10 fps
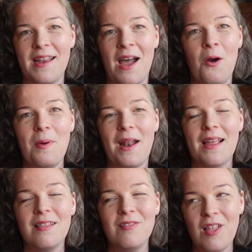now, but
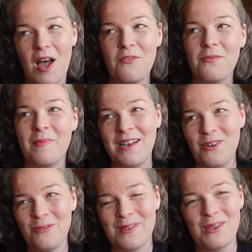I love my
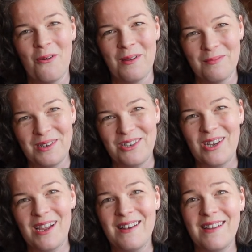new sewing
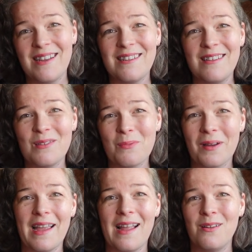machine. It is
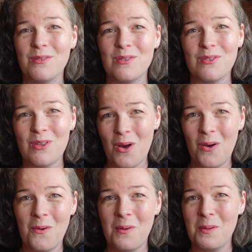working out
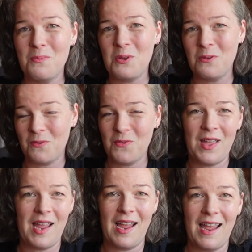so
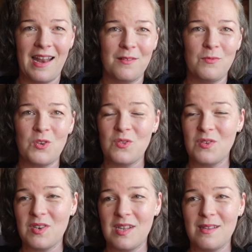beautifully, and I'm
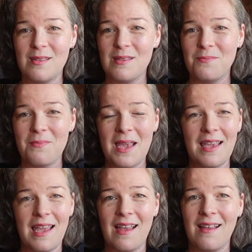just, it's
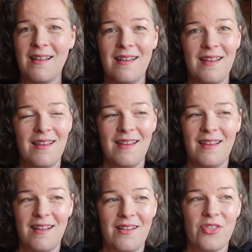making
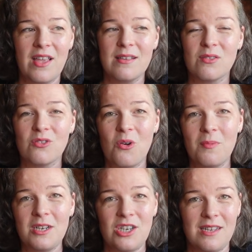things so
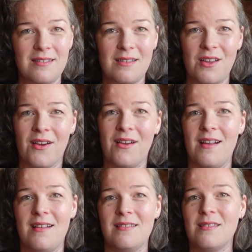much easier
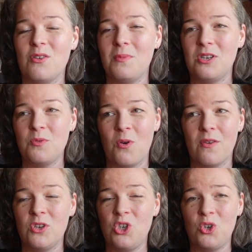and so much more
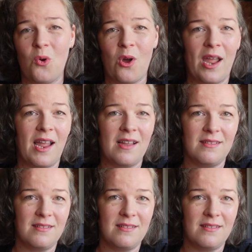of a joy